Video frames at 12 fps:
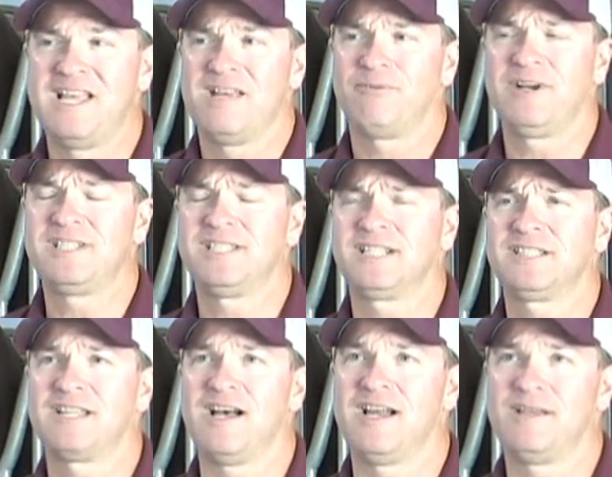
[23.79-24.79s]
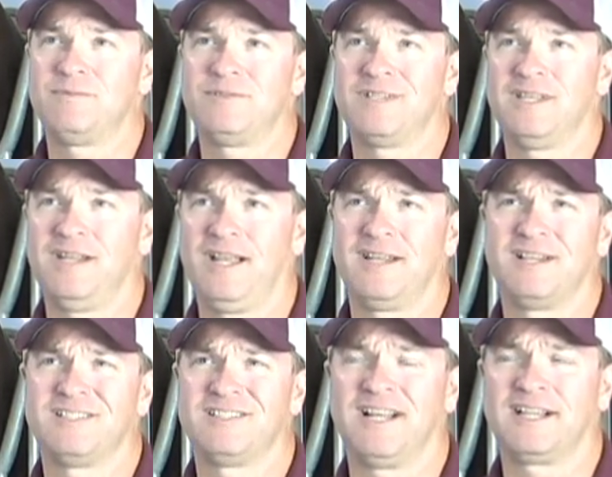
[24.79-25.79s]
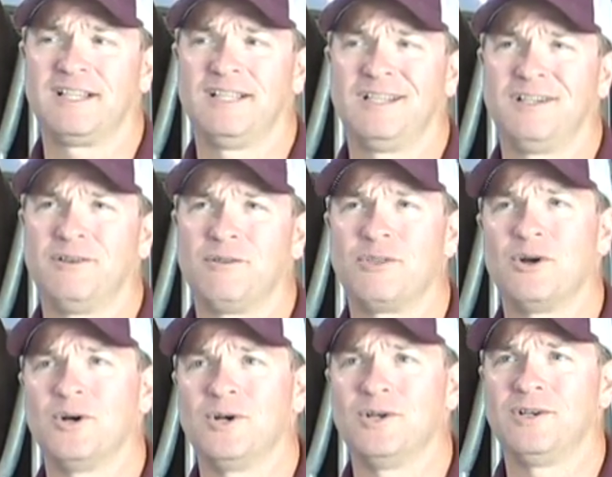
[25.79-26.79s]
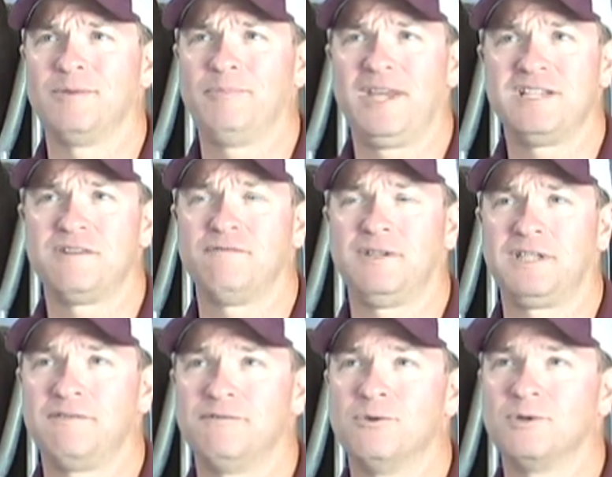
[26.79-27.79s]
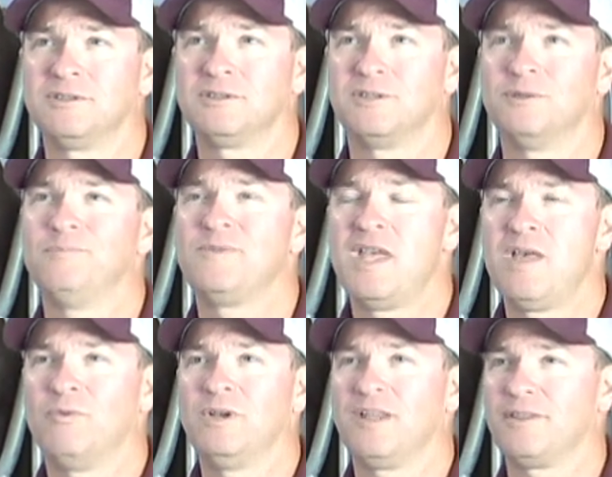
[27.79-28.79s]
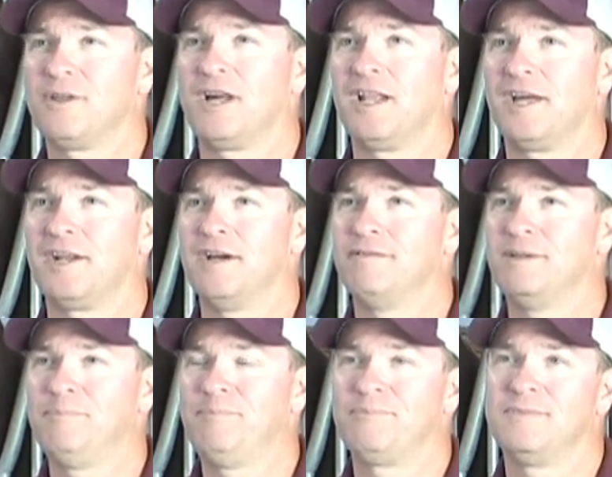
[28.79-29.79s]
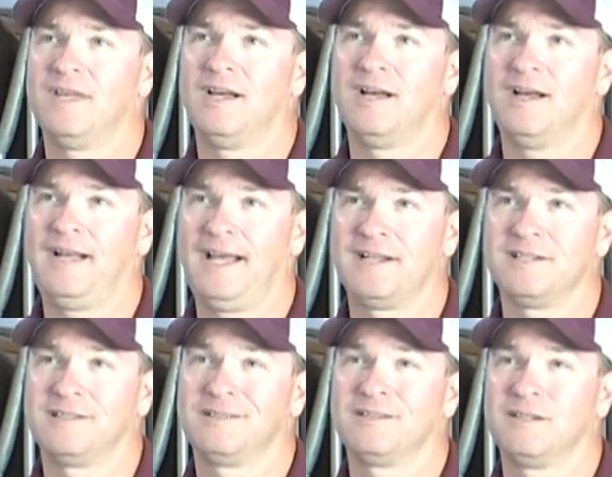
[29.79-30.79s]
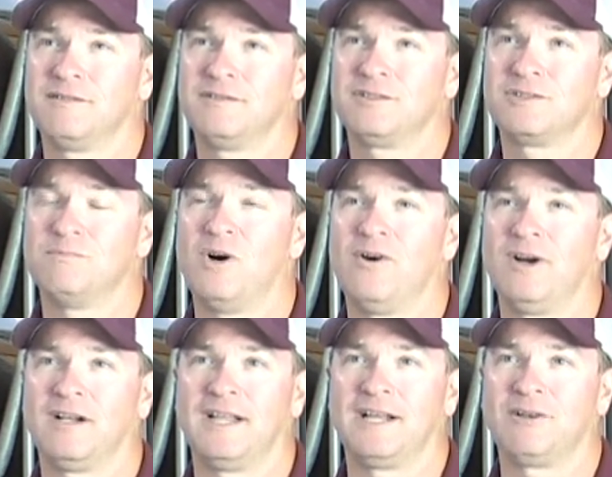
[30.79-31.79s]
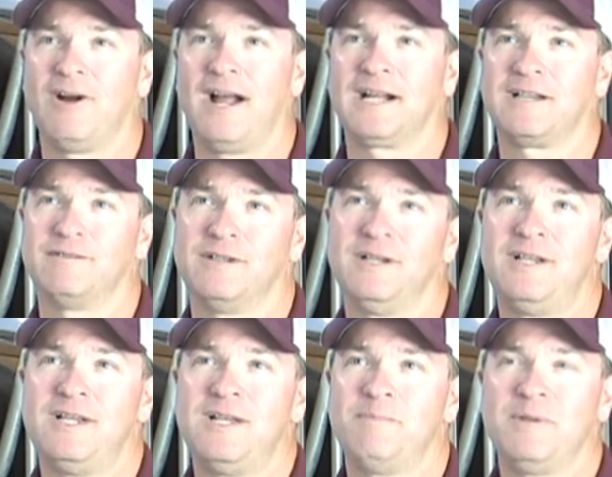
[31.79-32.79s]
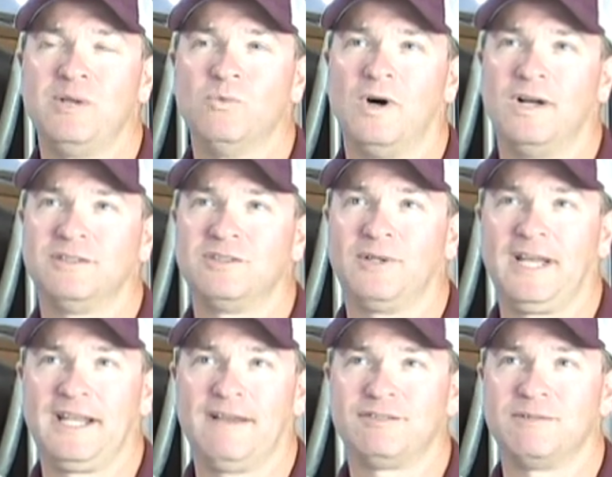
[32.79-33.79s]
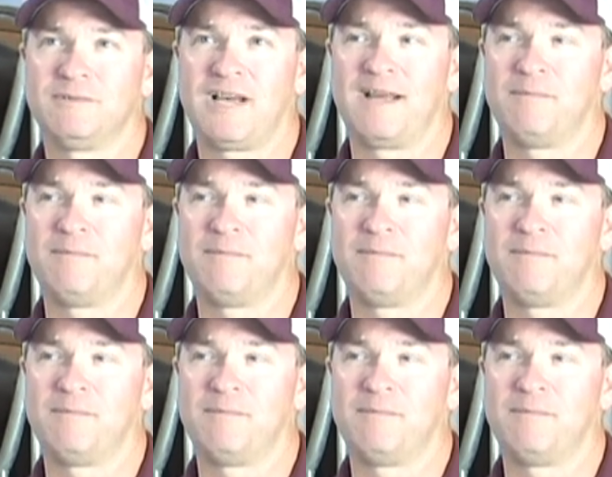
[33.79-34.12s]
Raced 6 times and had a second and a third and paced in 54, so we thought a lot of him. Had a small hairline crack of a P1, so he had to have some time